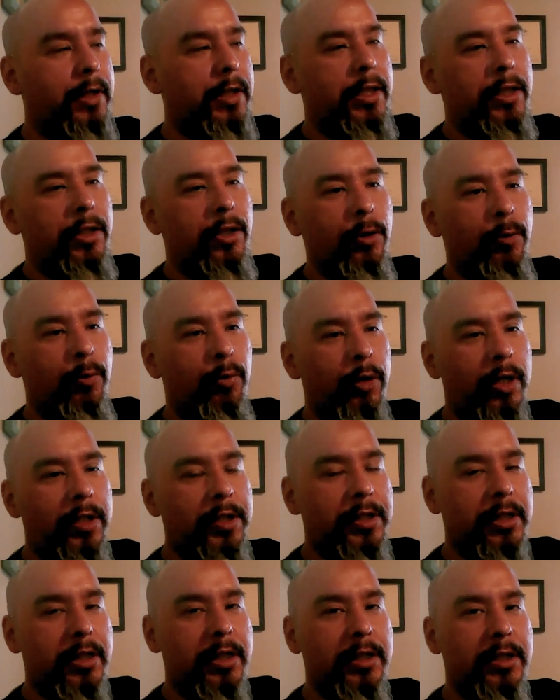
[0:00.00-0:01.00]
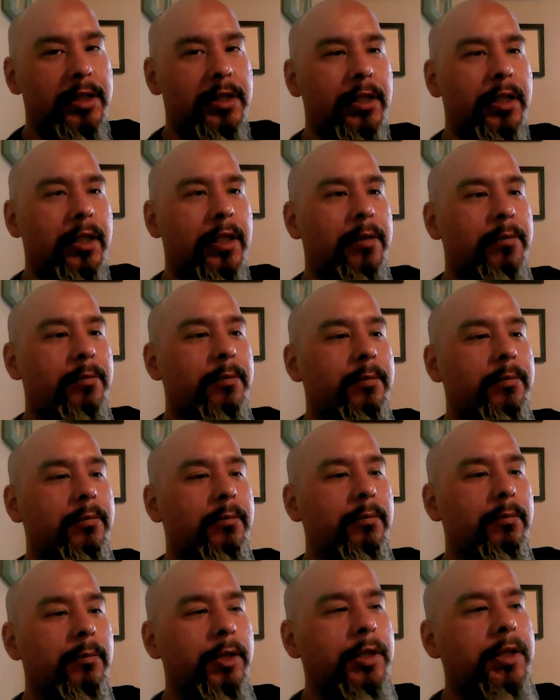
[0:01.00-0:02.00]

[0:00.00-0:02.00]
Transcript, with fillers: the EEO process, um,